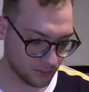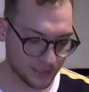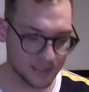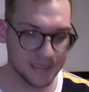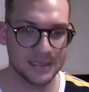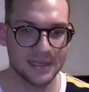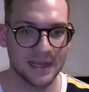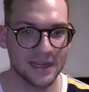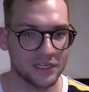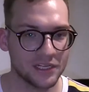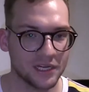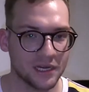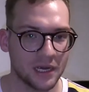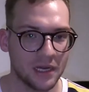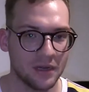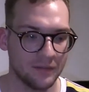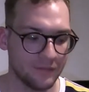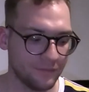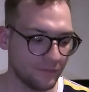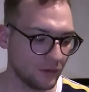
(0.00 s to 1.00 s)
this is actually
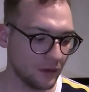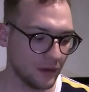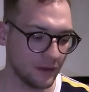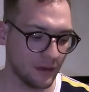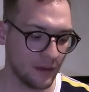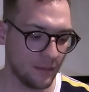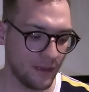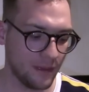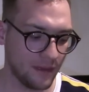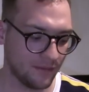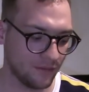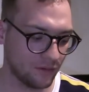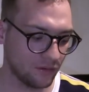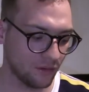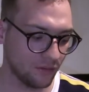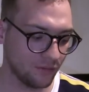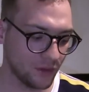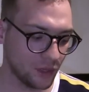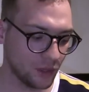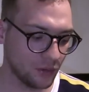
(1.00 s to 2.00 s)
kind of a bit of a
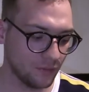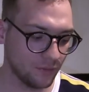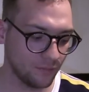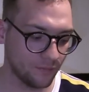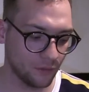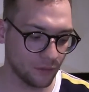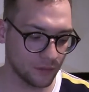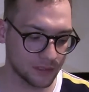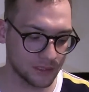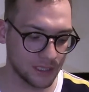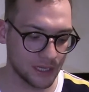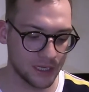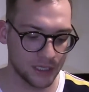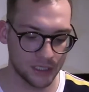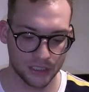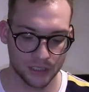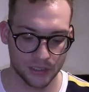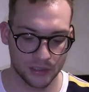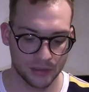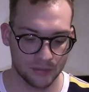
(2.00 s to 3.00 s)
review forward
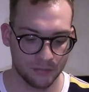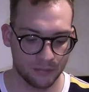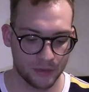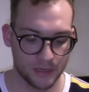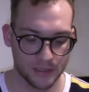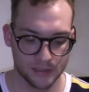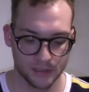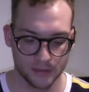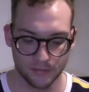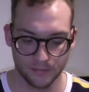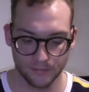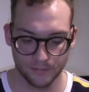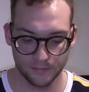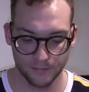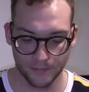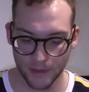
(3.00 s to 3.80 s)
slash present.